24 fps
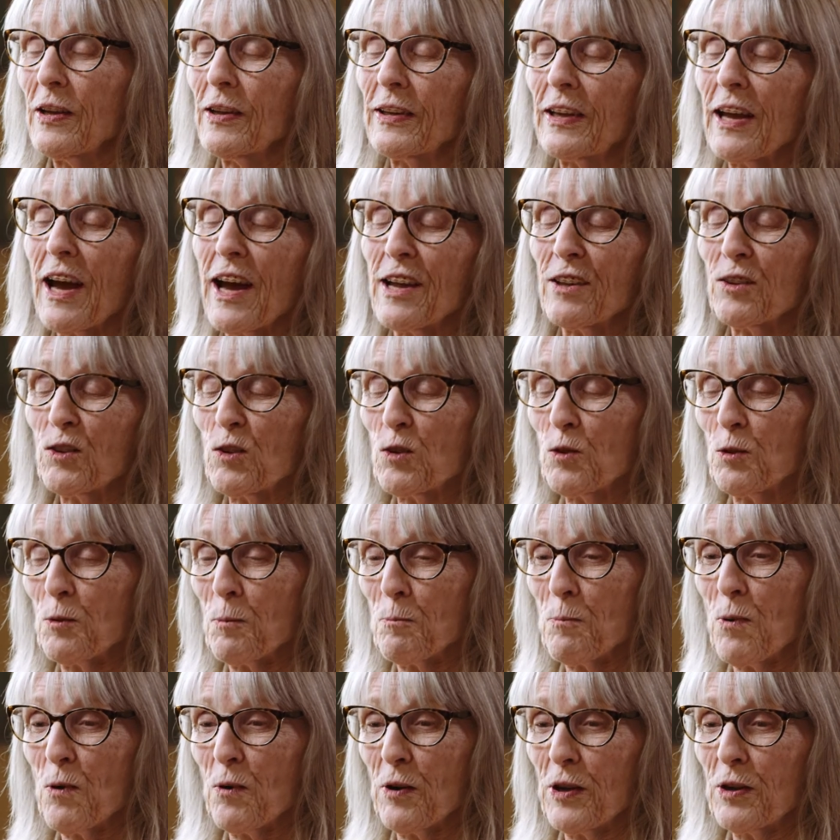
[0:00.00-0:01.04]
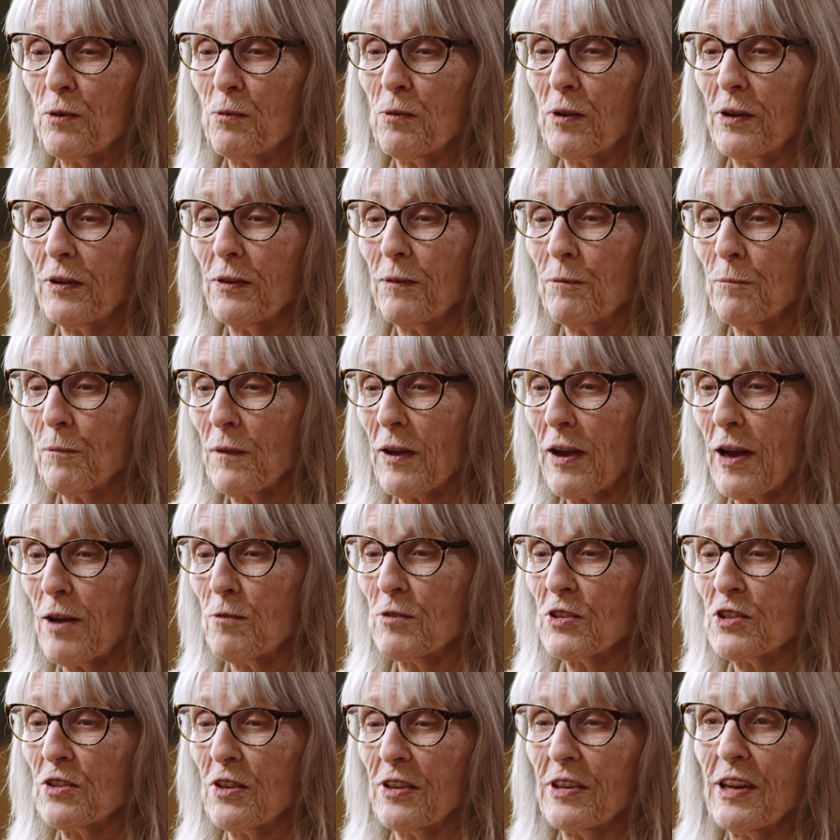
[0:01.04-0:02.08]
it got to the point where
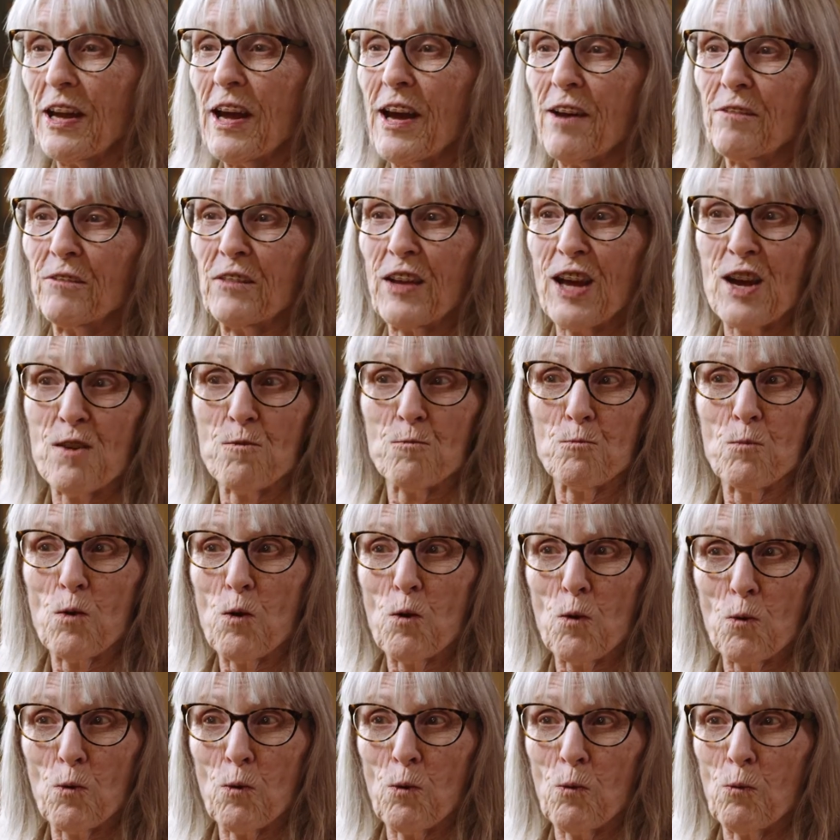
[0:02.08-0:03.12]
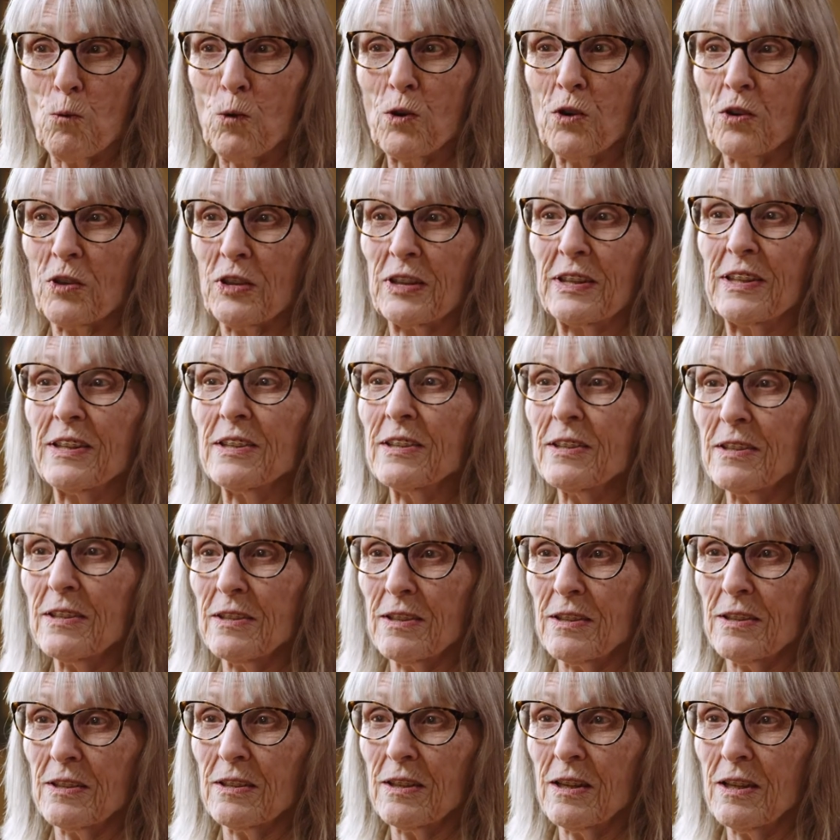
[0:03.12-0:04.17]
I was going to have to have more work
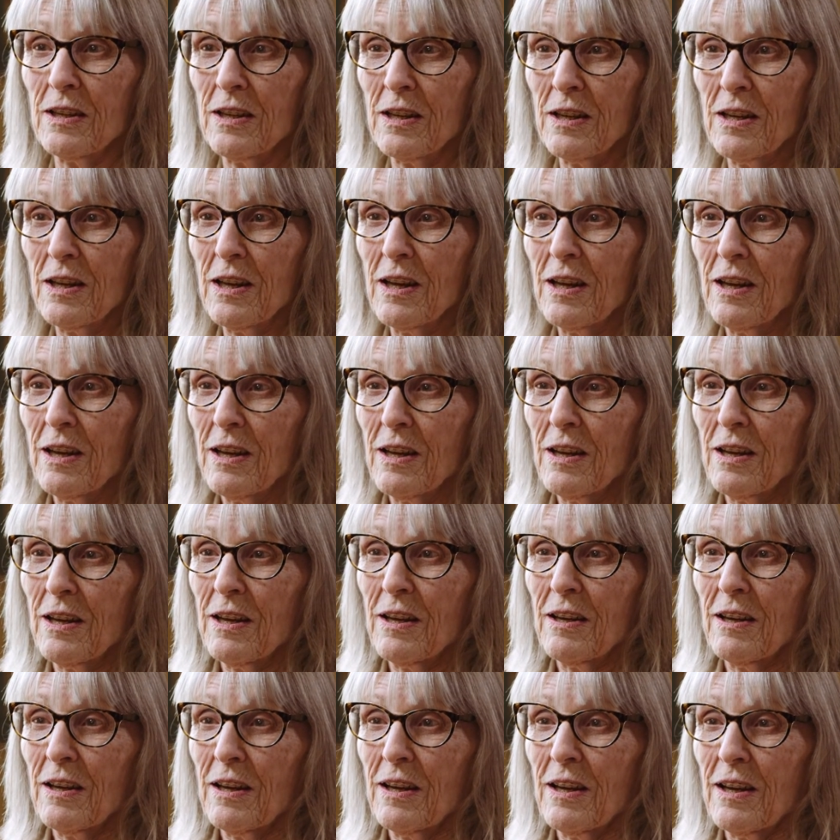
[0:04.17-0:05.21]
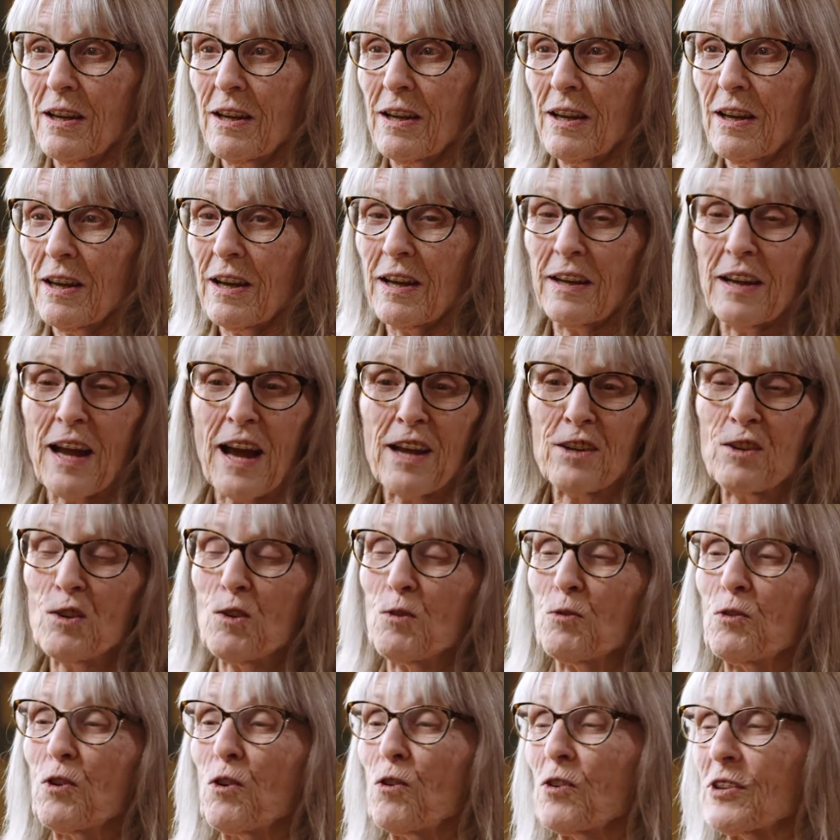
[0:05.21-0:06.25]
done. And I
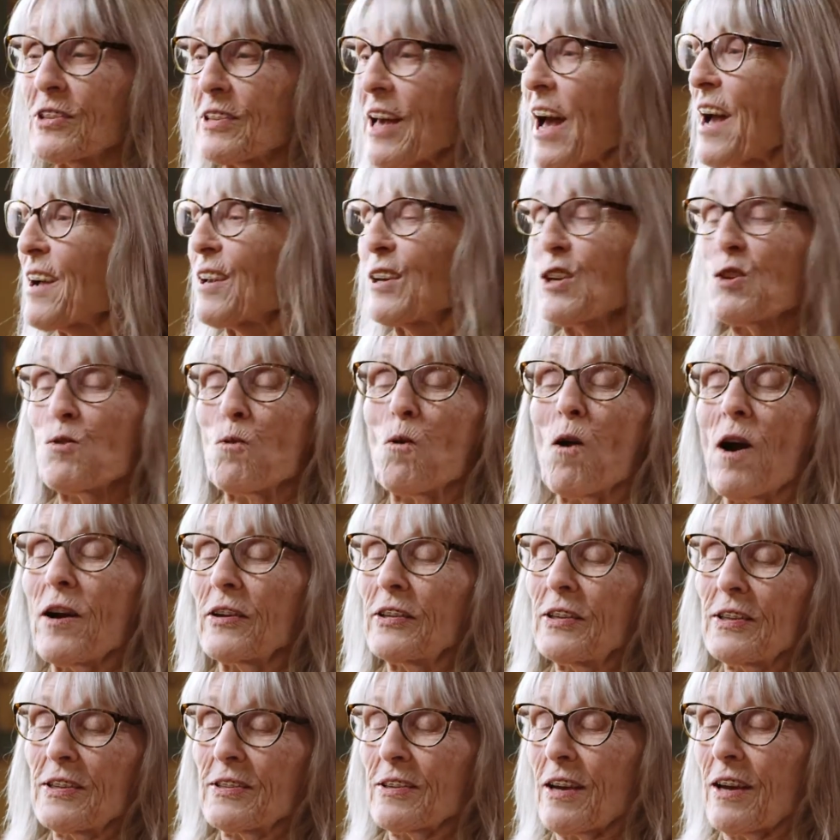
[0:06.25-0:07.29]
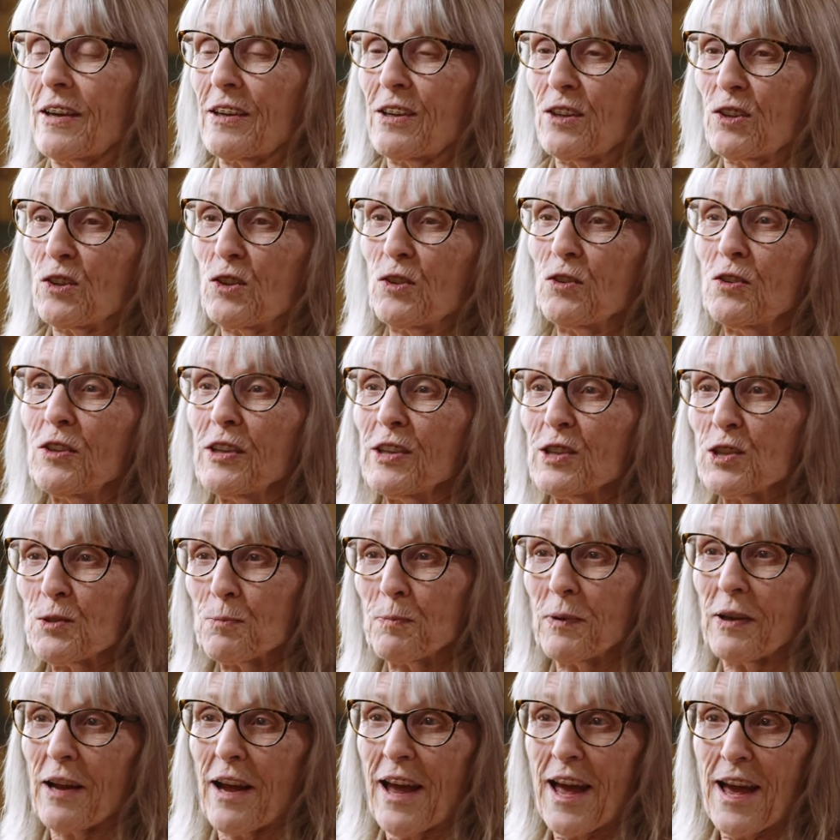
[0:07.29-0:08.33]
don't know exactly why I decided to do this,
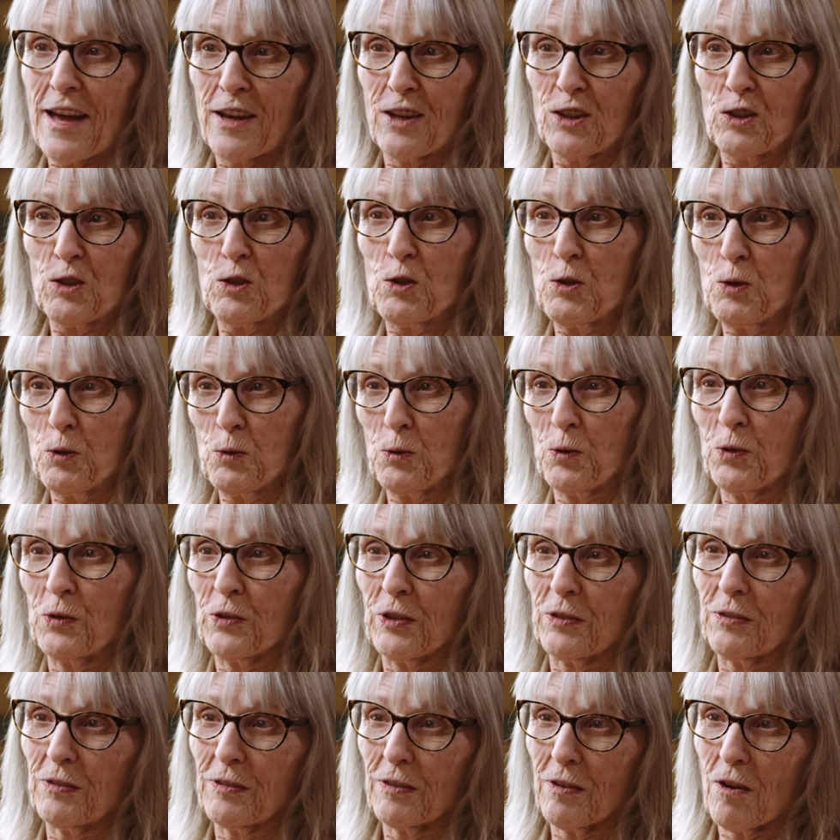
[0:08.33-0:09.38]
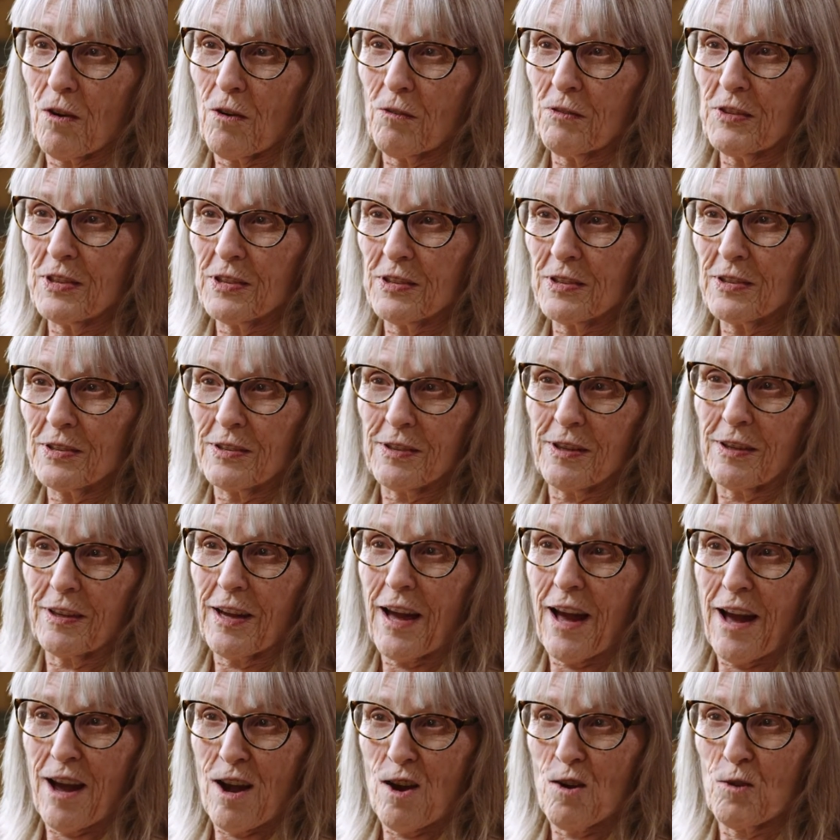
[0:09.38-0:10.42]
but I had a tooth that always
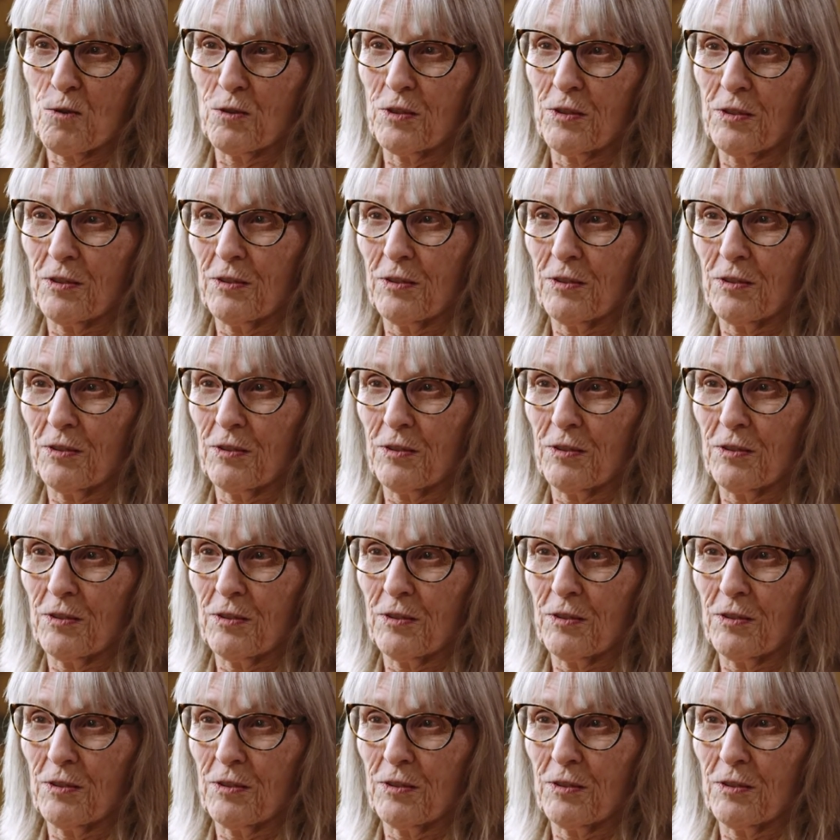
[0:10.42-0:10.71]
stuck out